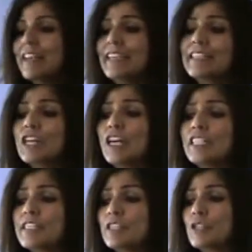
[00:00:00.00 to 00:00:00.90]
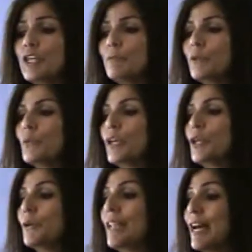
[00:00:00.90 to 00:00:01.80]
These cards determine where
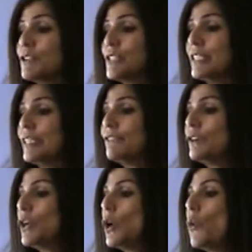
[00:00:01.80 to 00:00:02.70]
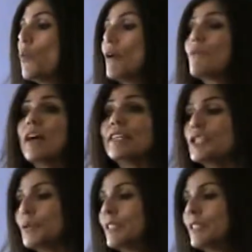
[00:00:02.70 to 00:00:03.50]
you're allowed to live, what rights you're